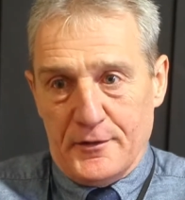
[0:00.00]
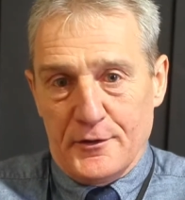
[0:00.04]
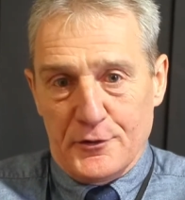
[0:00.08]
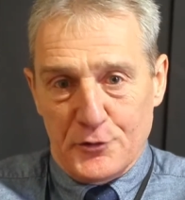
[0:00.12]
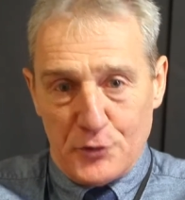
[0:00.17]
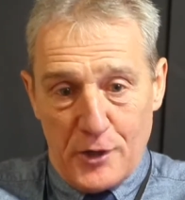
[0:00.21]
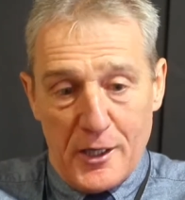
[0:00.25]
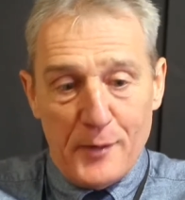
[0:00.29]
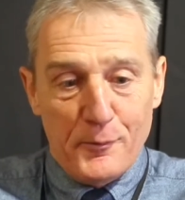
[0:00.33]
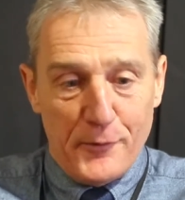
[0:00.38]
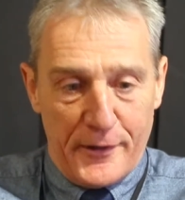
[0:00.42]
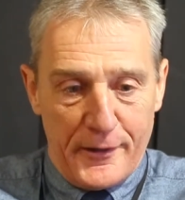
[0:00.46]

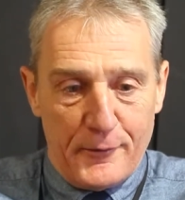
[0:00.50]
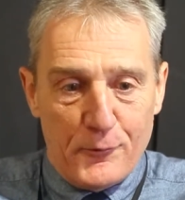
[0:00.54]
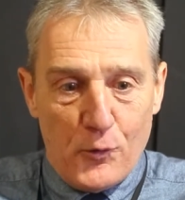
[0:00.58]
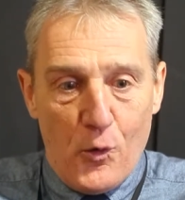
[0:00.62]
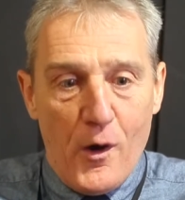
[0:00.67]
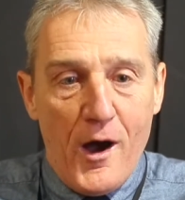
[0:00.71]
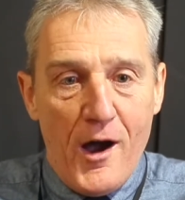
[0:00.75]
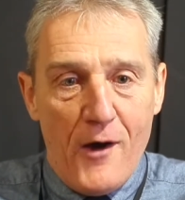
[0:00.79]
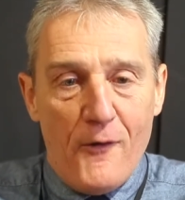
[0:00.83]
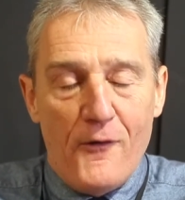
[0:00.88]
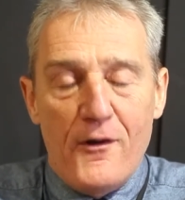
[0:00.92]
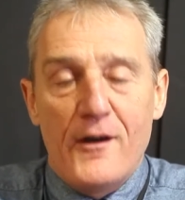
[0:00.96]
So I'm like,
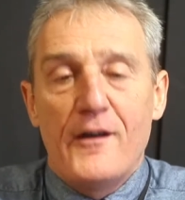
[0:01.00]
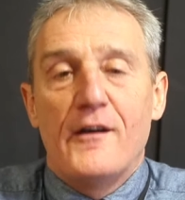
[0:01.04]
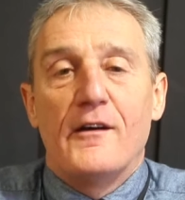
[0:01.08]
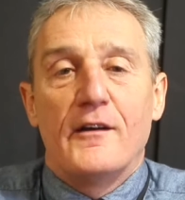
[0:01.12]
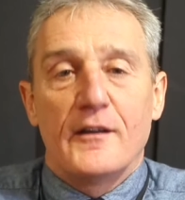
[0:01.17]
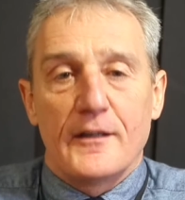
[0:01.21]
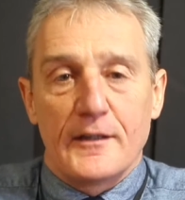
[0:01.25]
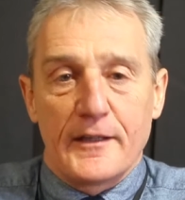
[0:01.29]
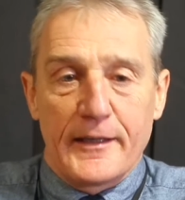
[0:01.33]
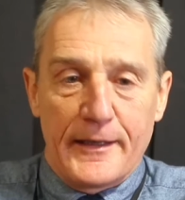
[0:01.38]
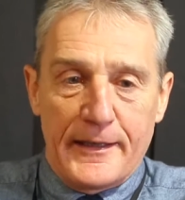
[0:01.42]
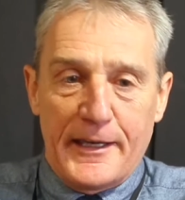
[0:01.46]
wow.
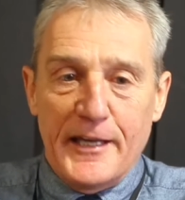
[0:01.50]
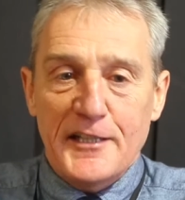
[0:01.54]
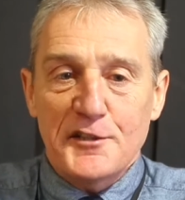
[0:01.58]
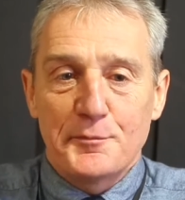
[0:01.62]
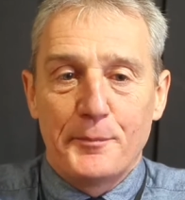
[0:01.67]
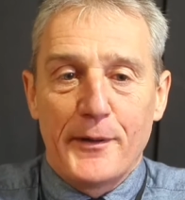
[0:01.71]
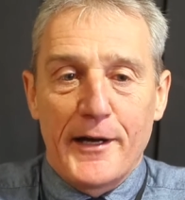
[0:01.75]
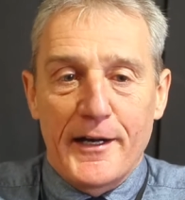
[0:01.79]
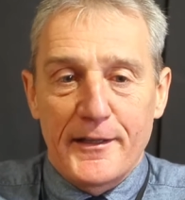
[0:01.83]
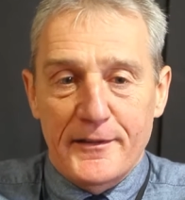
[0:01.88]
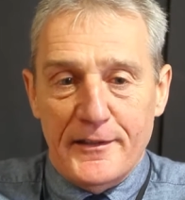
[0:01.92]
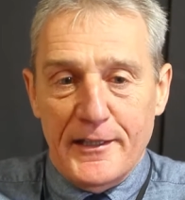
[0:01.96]
Gets
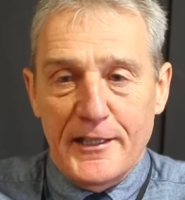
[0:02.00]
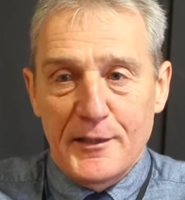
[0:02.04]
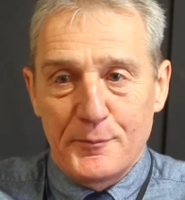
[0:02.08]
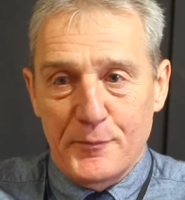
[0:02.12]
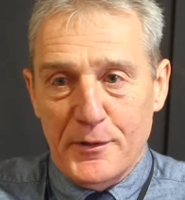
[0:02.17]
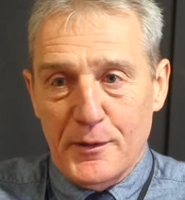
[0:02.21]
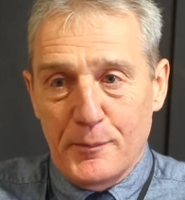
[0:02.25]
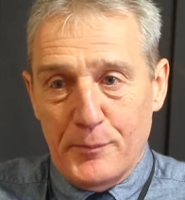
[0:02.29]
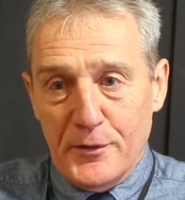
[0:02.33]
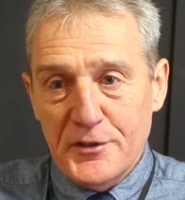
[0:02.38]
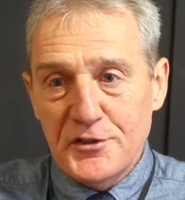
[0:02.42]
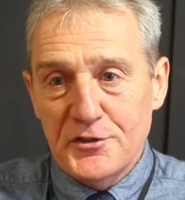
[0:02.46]
back to
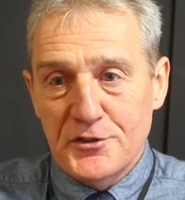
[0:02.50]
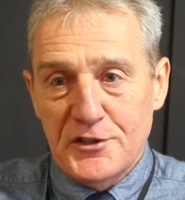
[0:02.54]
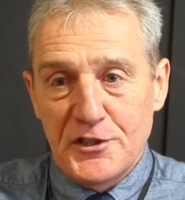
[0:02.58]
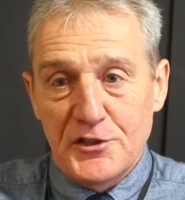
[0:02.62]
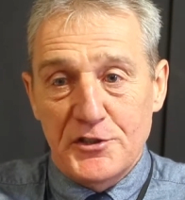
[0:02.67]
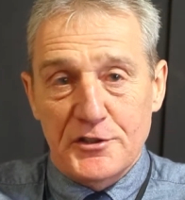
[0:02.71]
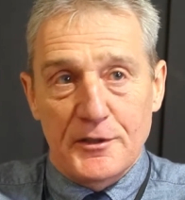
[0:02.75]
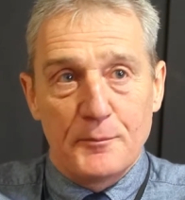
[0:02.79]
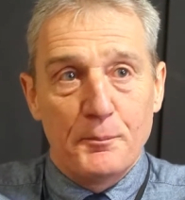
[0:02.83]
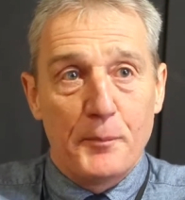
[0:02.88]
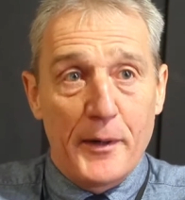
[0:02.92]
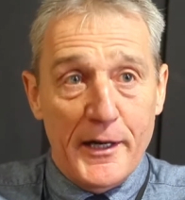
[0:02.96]
Edinburgh bus
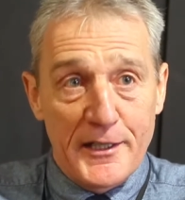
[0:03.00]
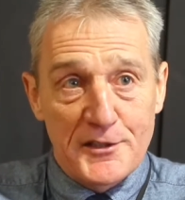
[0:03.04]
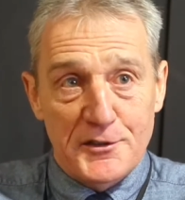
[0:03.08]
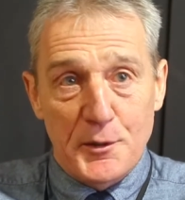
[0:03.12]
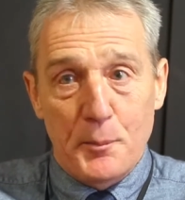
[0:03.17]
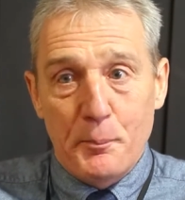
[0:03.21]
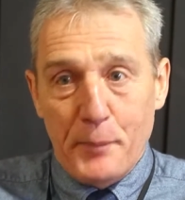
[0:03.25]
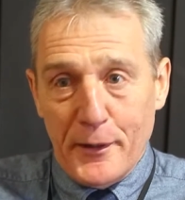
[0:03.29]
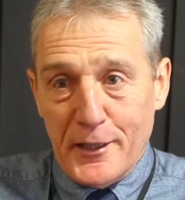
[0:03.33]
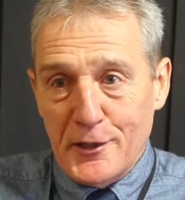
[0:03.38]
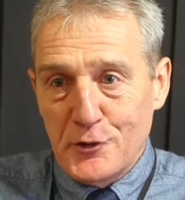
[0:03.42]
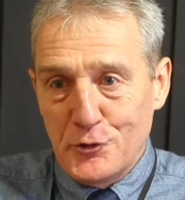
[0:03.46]
station, buys the
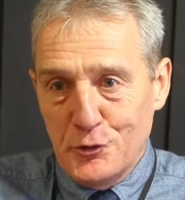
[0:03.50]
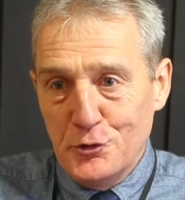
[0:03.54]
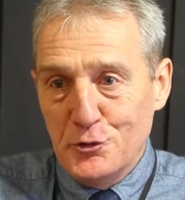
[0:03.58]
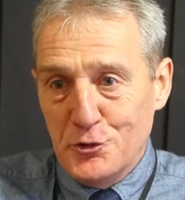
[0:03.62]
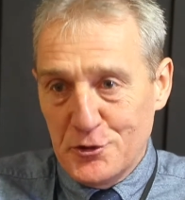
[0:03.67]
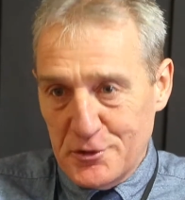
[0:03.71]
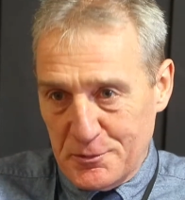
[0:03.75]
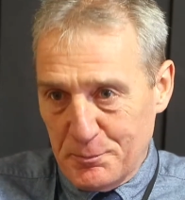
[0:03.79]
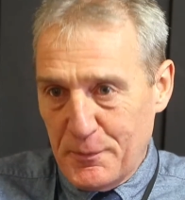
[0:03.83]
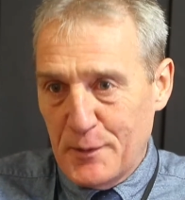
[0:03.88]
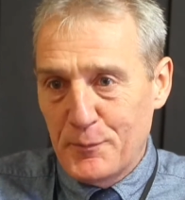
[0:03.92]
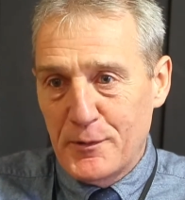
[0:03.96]
pink
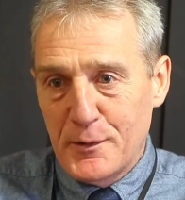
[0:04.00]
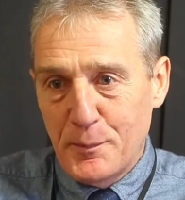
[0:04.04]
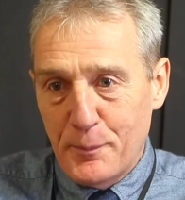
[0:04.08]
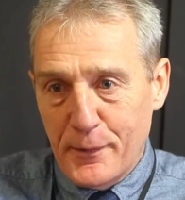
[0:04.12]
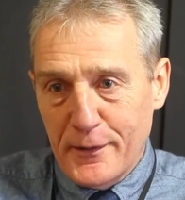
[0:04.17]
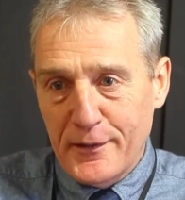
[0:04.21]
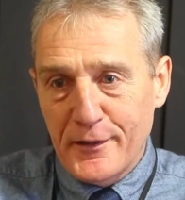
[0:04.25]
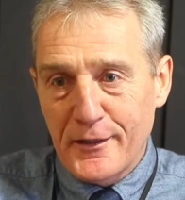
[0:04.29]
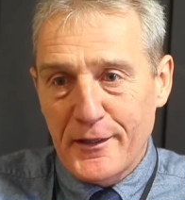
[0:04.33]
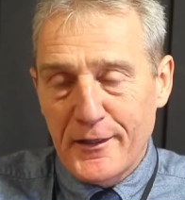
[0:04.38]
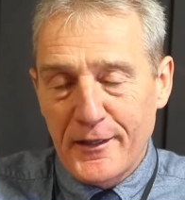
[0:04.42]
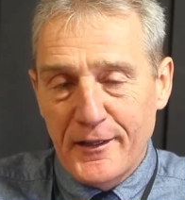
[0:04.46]
news. Remember the
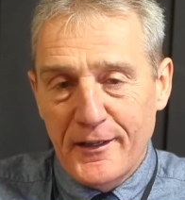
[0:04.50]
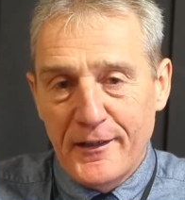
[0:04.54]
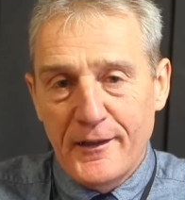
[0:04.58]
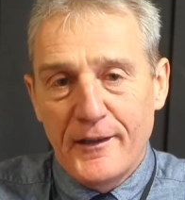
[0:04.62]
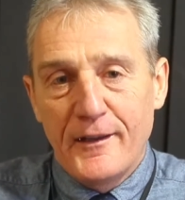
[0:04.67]
pink?